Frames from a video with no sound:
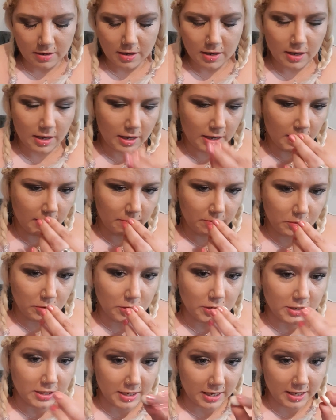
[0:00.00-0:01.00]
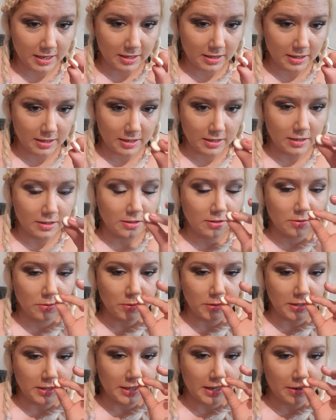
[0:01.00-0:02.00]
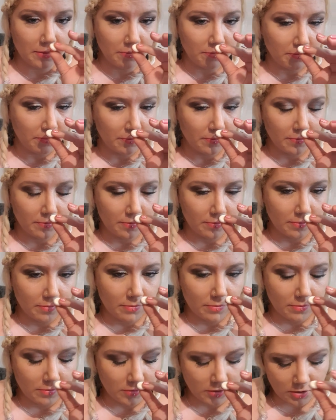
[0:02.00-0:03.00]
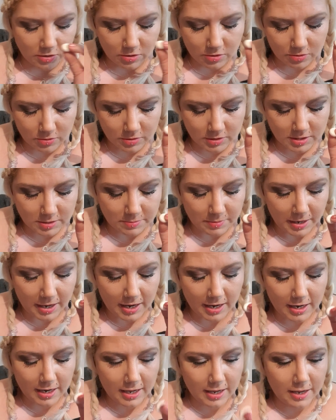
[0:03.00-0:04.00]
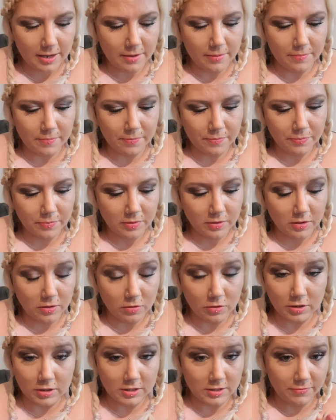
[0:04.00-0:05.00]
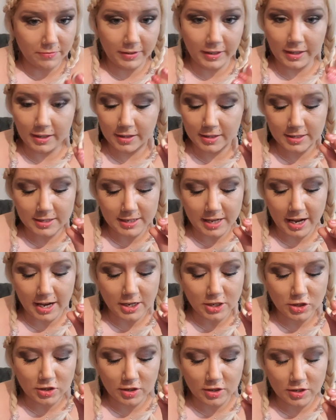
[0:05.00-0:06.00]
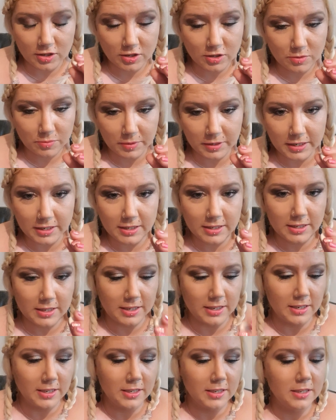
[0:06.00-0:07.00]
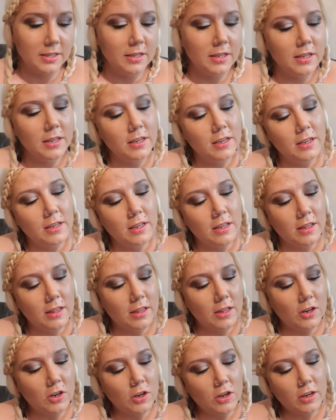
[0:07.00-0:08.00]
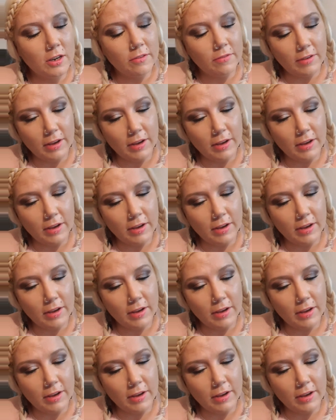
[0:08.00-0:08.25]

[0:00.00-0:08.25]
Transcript: You can take the sweet out, you know, smell it, you can feel the texture, the sweet and the look of